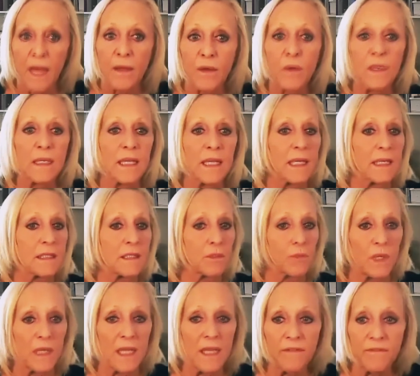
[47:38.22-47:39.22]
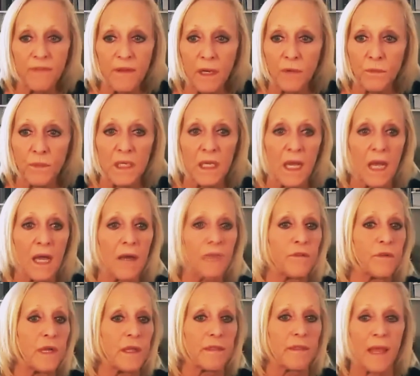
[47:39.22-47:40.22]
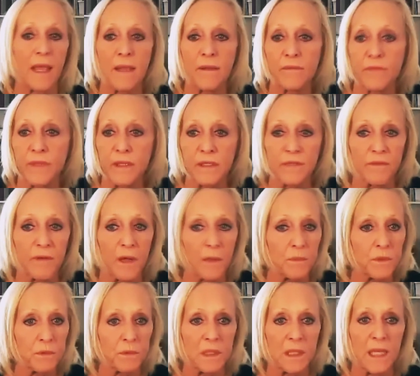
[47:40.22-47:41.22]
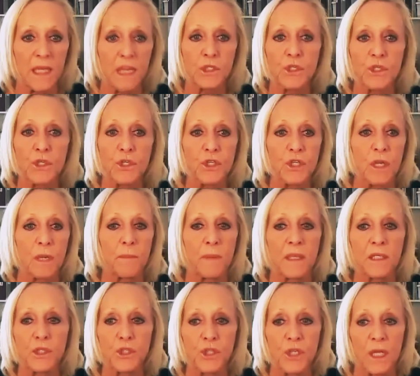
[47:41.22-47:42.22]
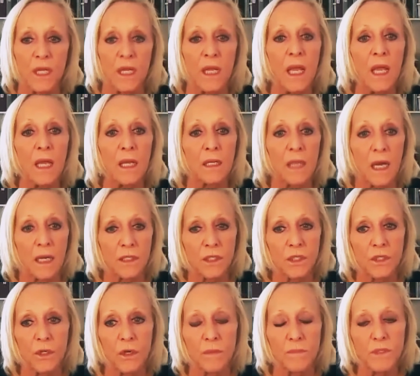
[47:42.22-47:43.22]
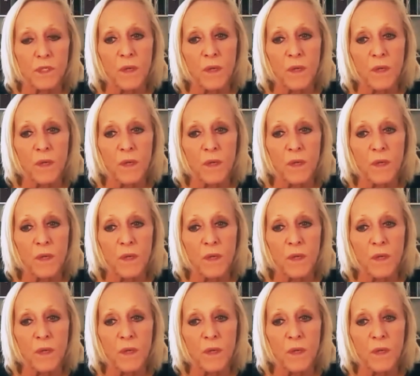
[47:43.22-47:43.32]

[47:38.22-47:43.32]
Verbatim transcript: when when he found recovery, they developed a relationship, and she got to know him.